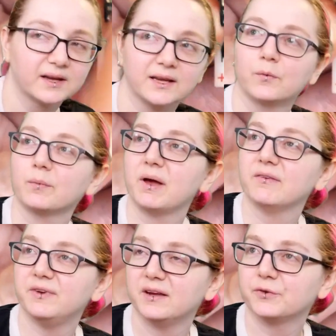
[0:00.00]
you know, one of my
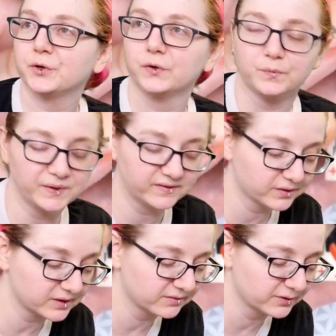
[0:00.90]
favorite USB
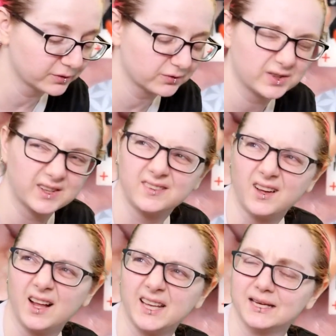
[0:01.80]
serial converters, really
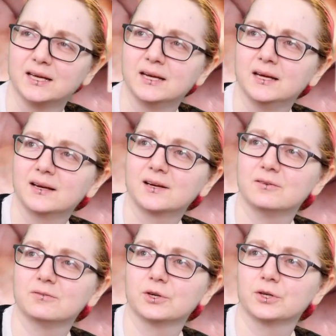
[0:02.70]
solid
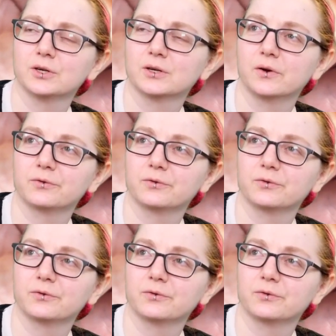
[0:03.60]
converter, goes